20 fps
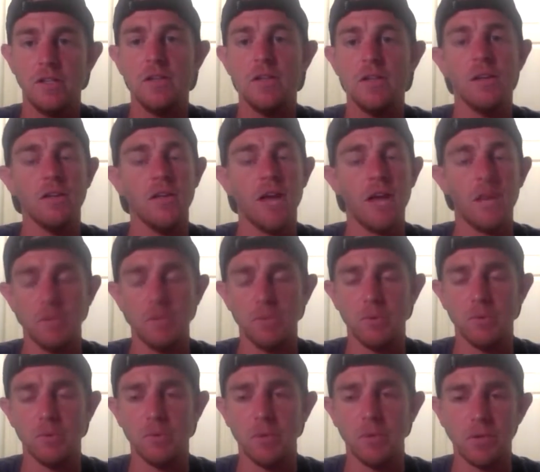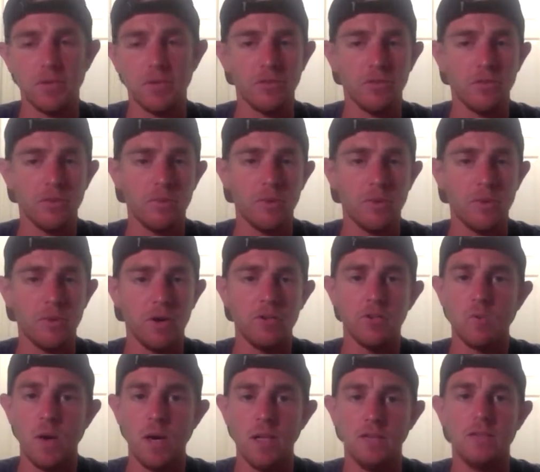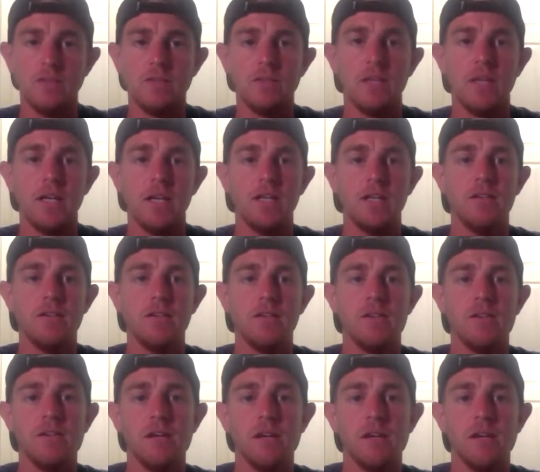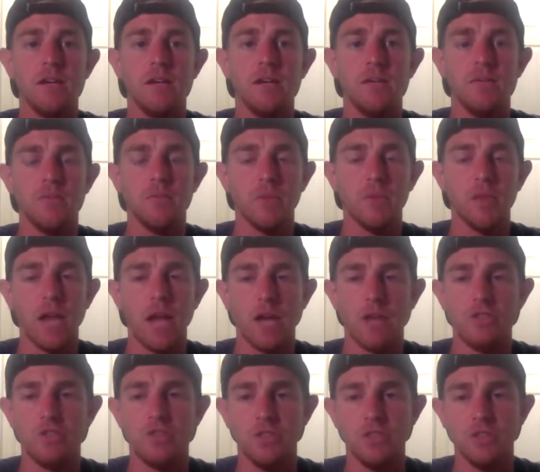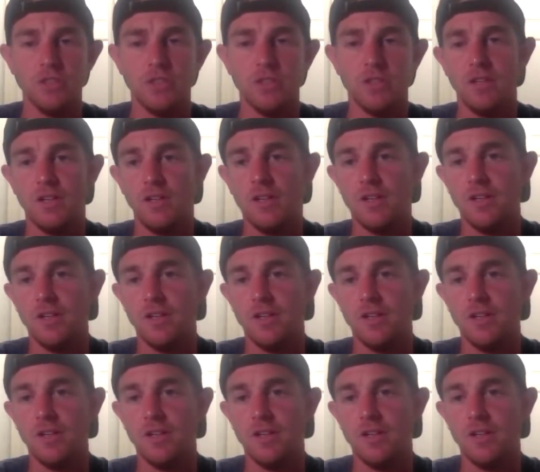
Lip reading: A lot of people have been concerned about your weight gain from the last year.